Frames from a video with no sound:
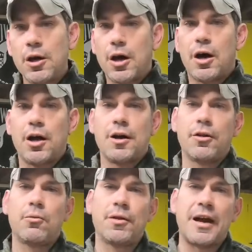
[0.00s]

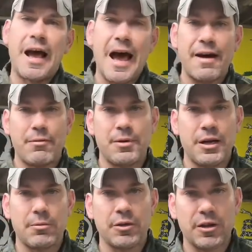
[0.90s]
Another one that I haven't been
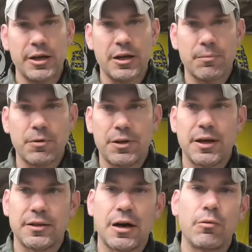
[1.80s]
able to link up with
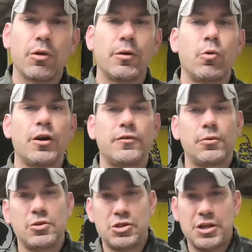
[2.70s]
yet that I really want to
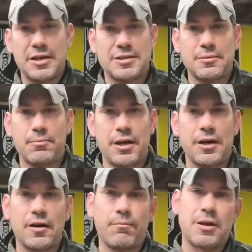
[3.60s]
is Jason
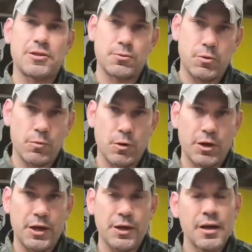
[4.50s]
Bent of Bent's
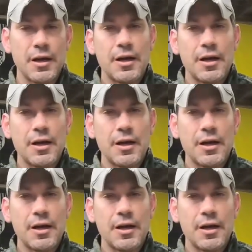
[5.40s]
Woodworking.